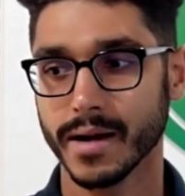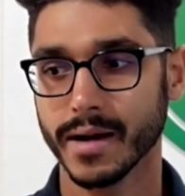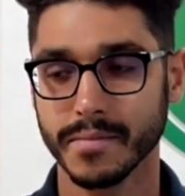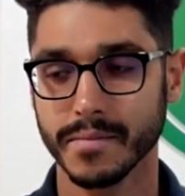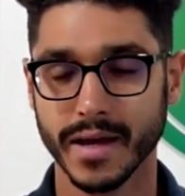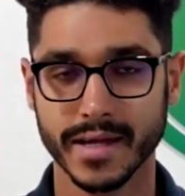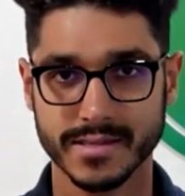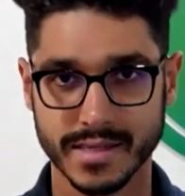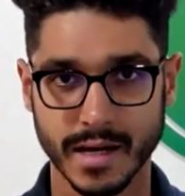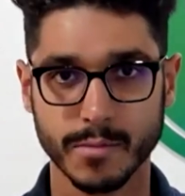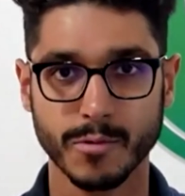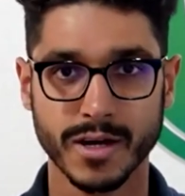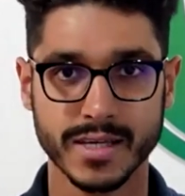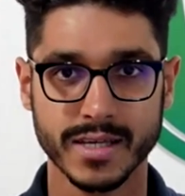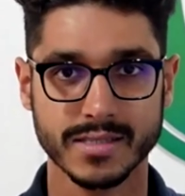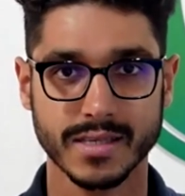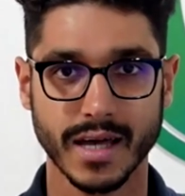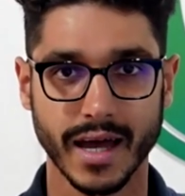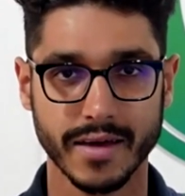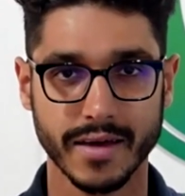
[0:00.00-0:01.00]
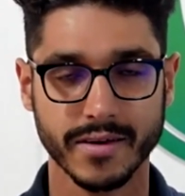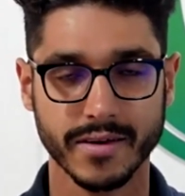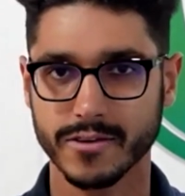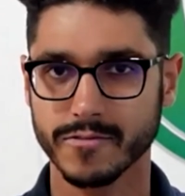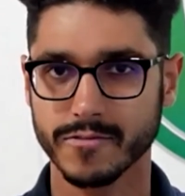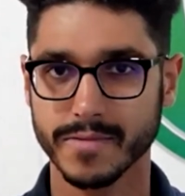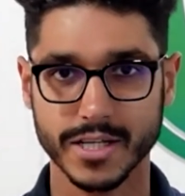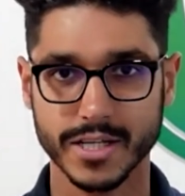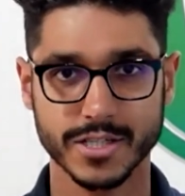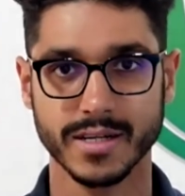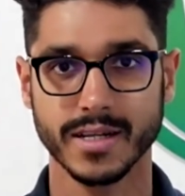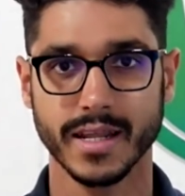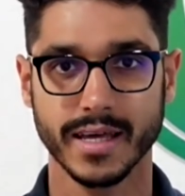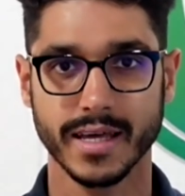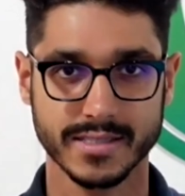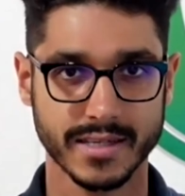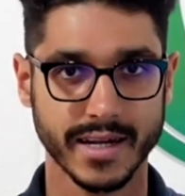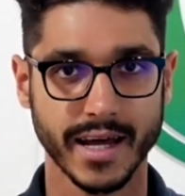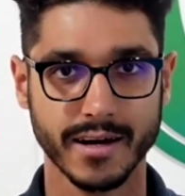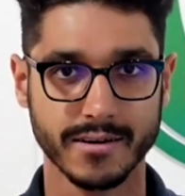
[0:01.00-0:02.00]
In some ways, I think you mentioned
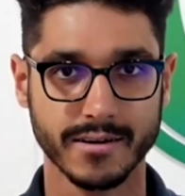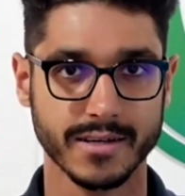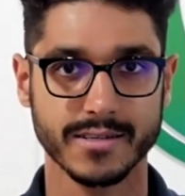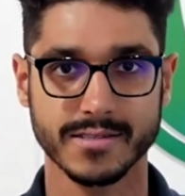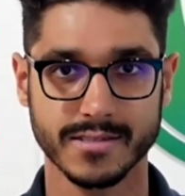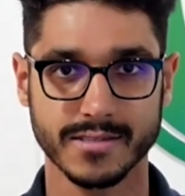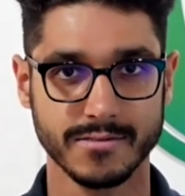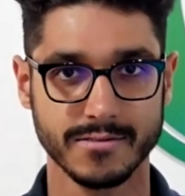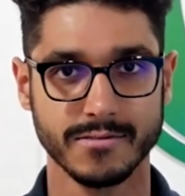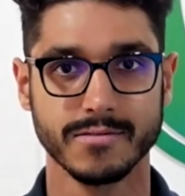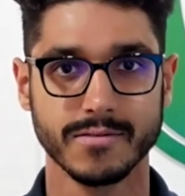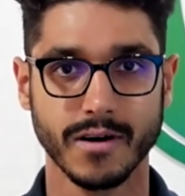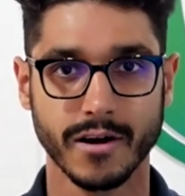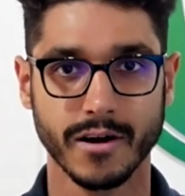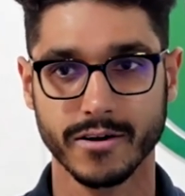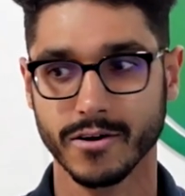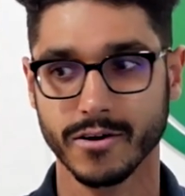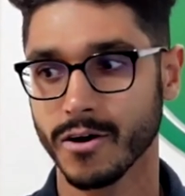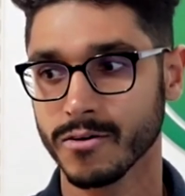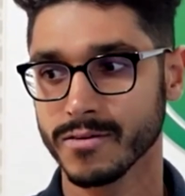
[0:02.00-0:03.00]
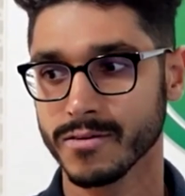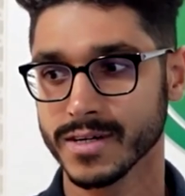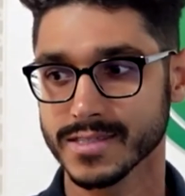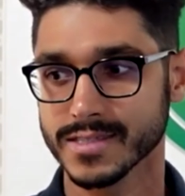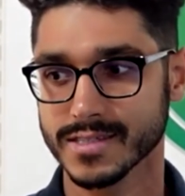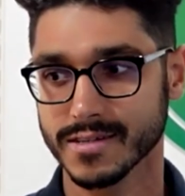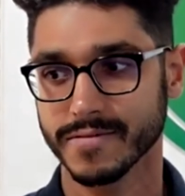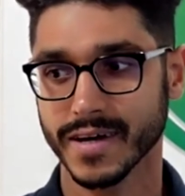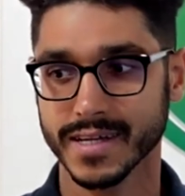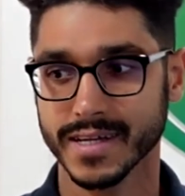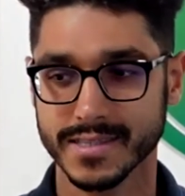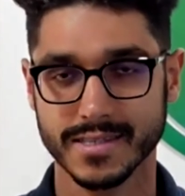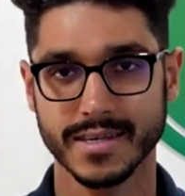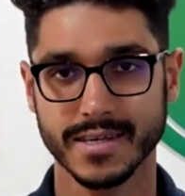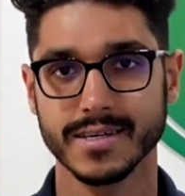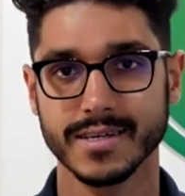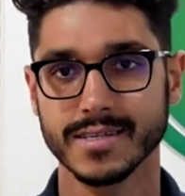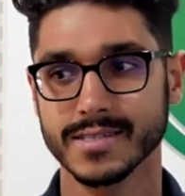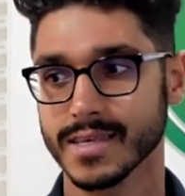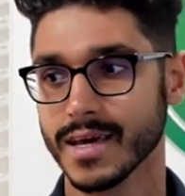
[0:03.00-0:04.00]
it's analogous to our Cohen's
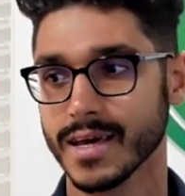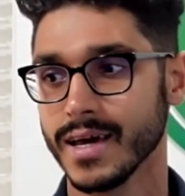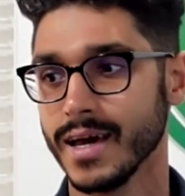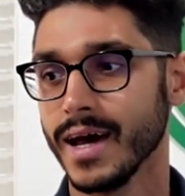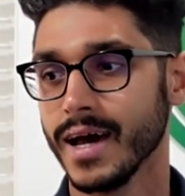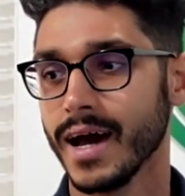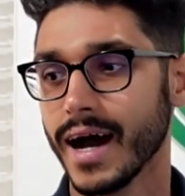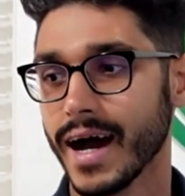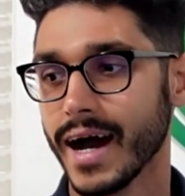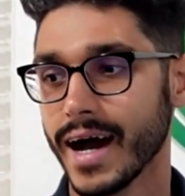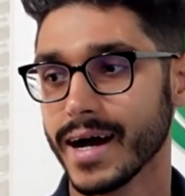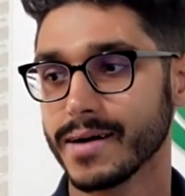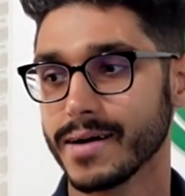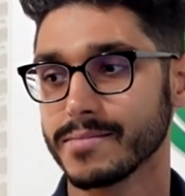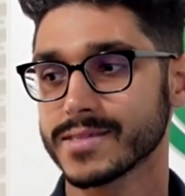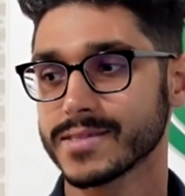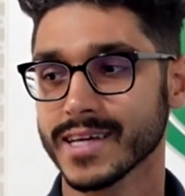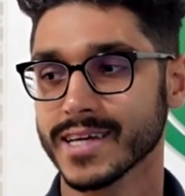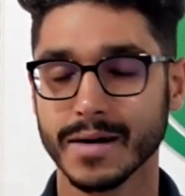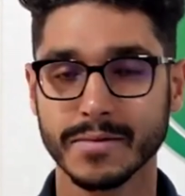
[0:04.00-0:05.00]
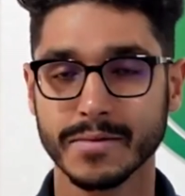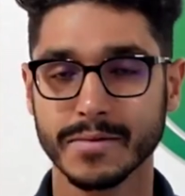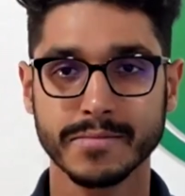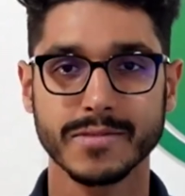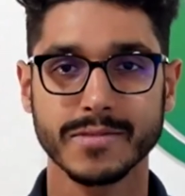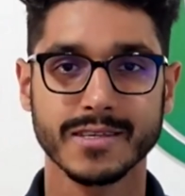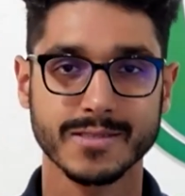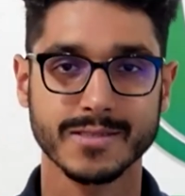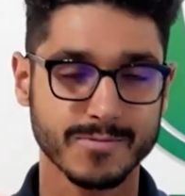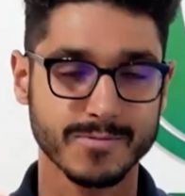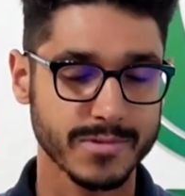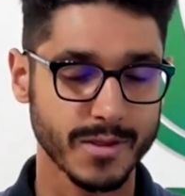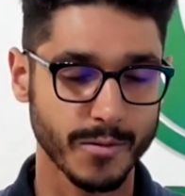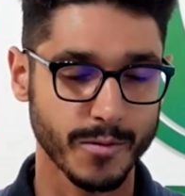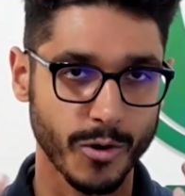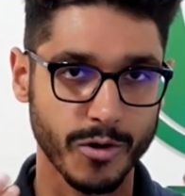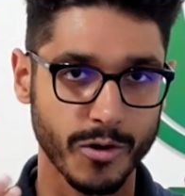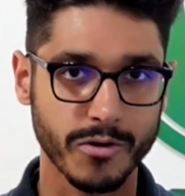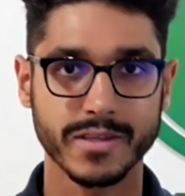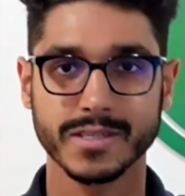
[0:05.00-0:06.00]
defenses, Tell me the
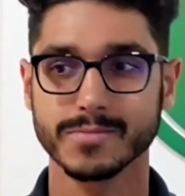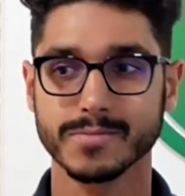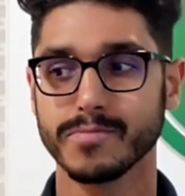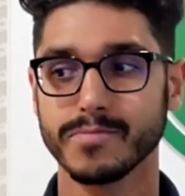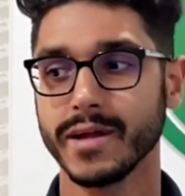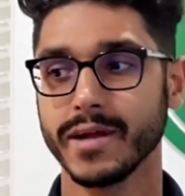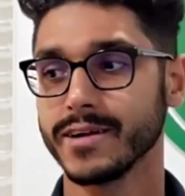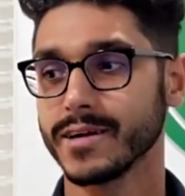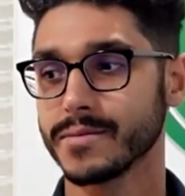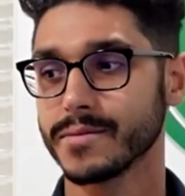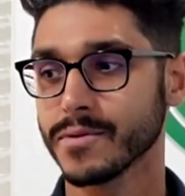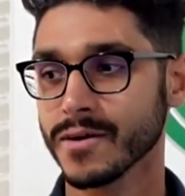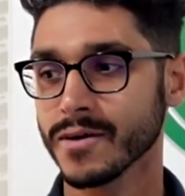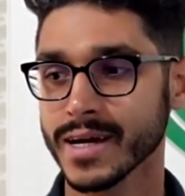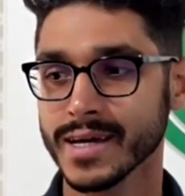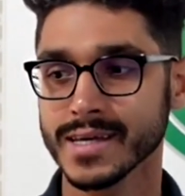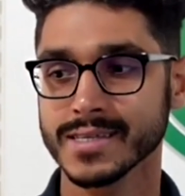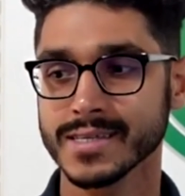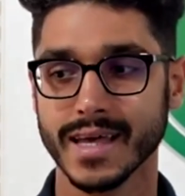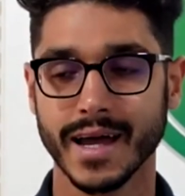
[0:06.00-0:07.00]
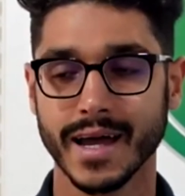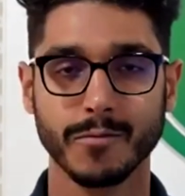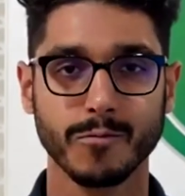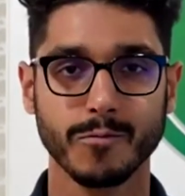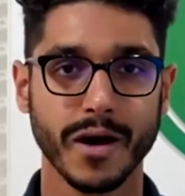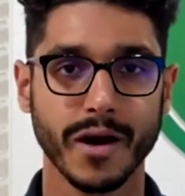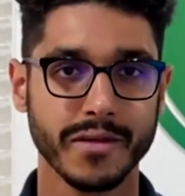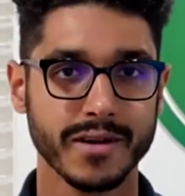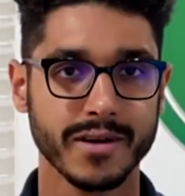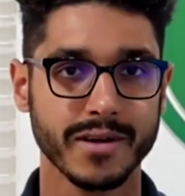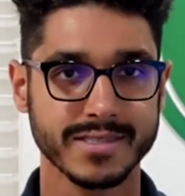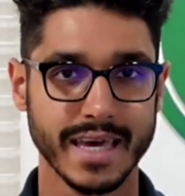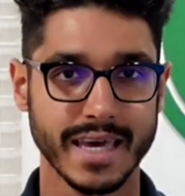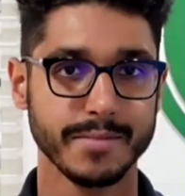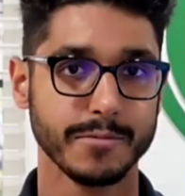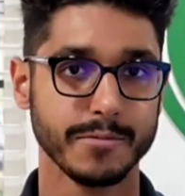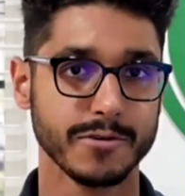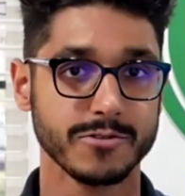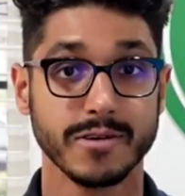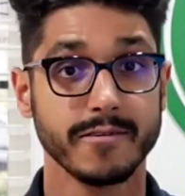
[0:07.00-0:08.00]
role this barrier plays and whether it's
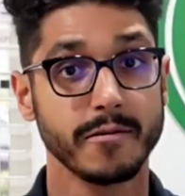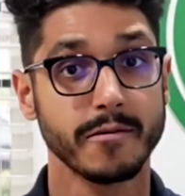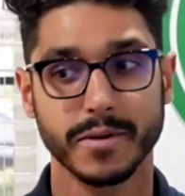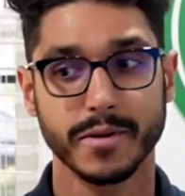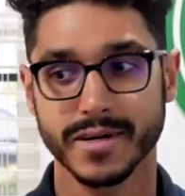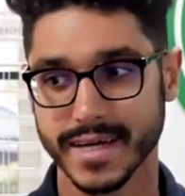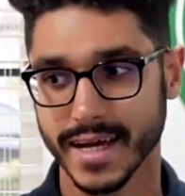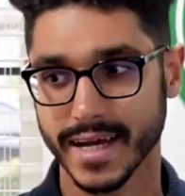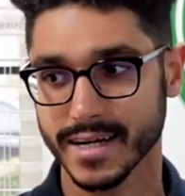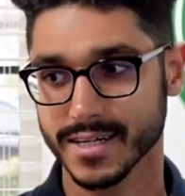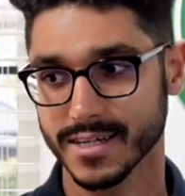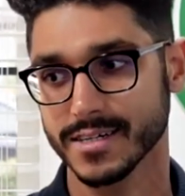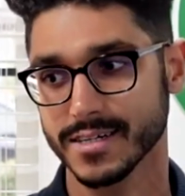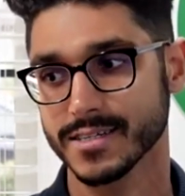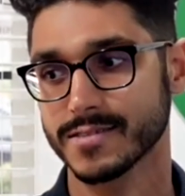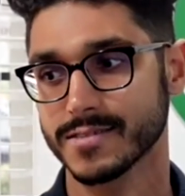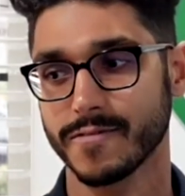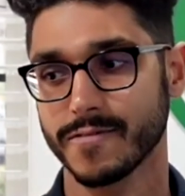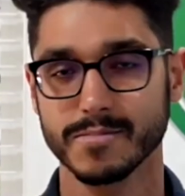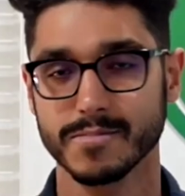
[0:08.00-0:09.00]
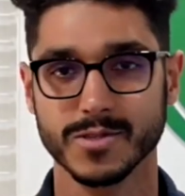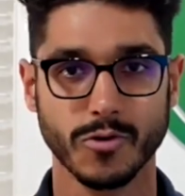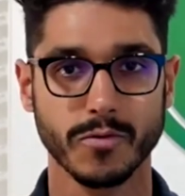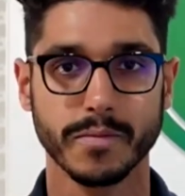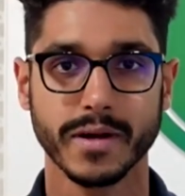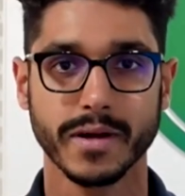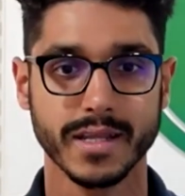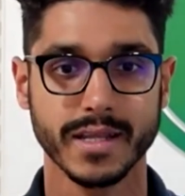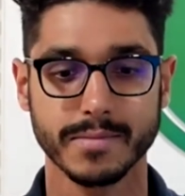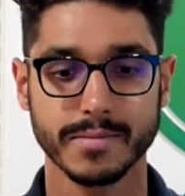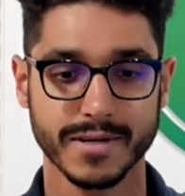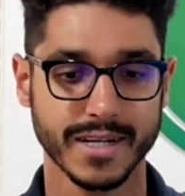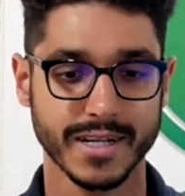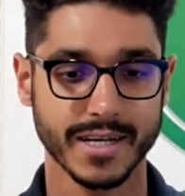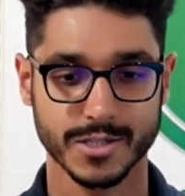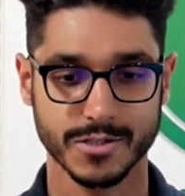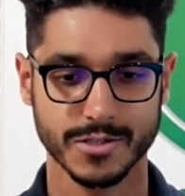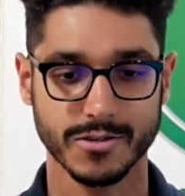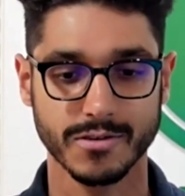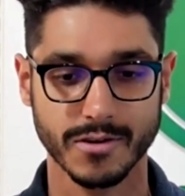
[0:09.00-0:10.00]
able to even protect us from so many
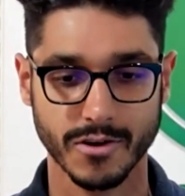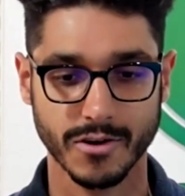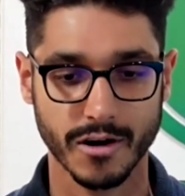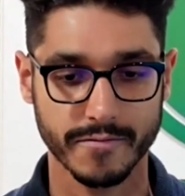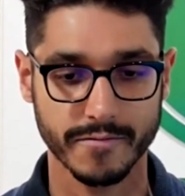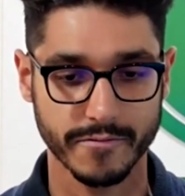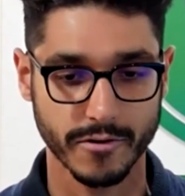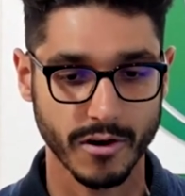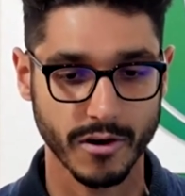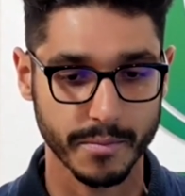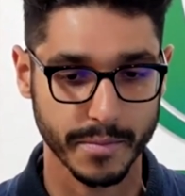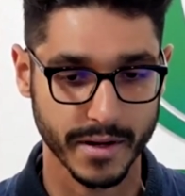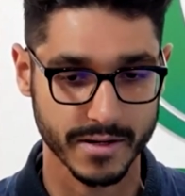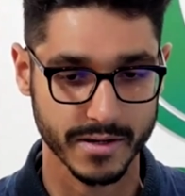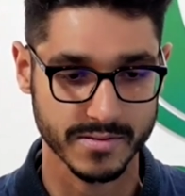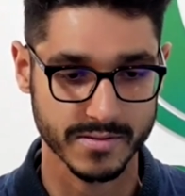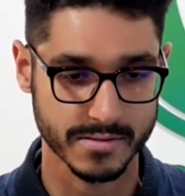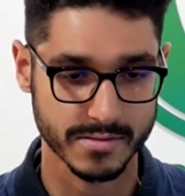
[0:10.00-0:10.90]
potential harmful compounds.